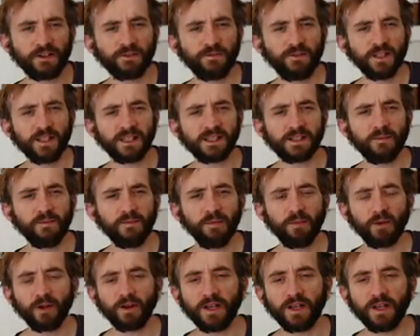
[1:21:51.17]
I also feel like some
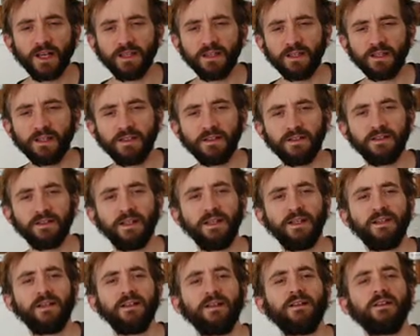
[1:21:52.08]
people aren't getting the
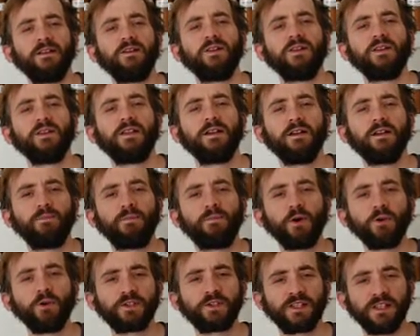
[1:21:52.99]

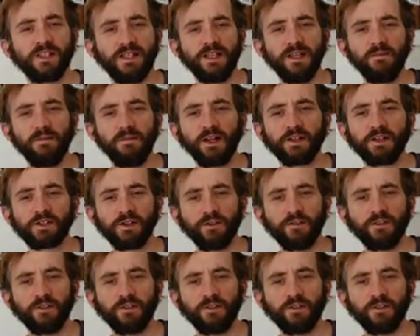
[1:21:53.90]
post as emails.